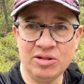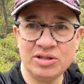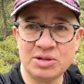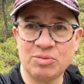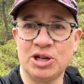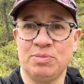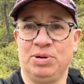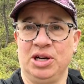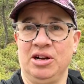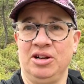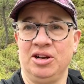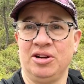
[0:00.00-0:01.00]
somewhere to put
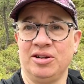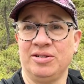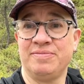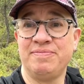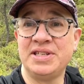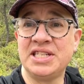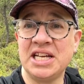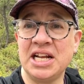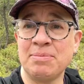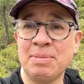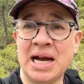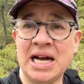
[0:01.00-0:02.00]
out your
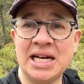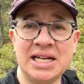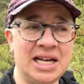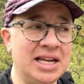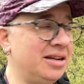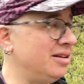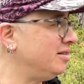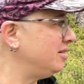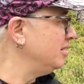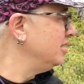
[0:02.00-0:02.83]
sitting mat and,